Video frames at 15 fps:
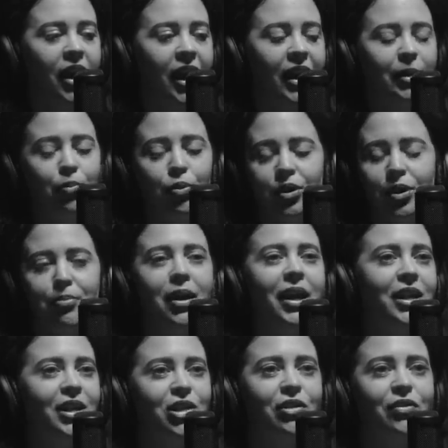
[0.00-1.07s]
and he put the
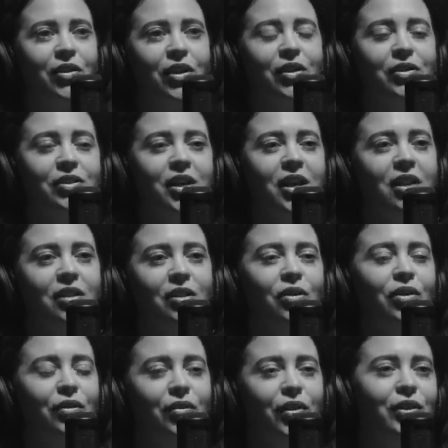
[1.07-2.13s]
manager of the hotel
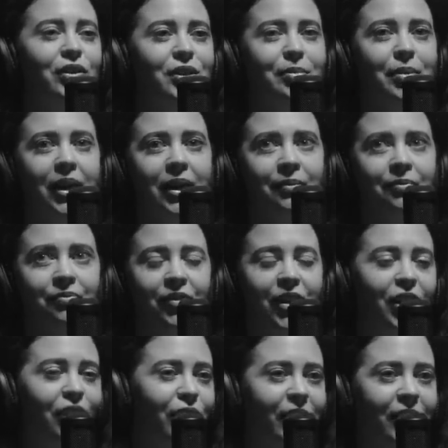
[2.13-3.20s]
on the phone to me,
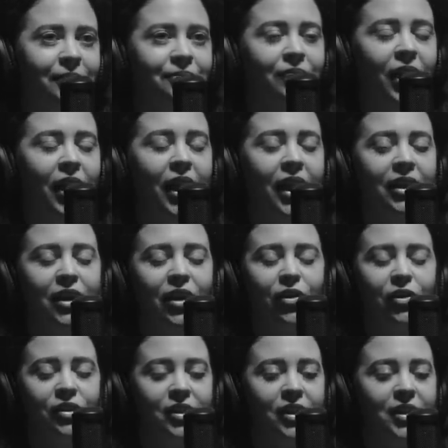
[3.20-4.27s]
the owner, and the
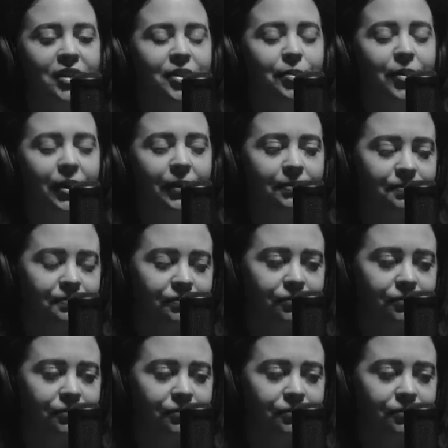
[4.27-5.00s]
owner said to me,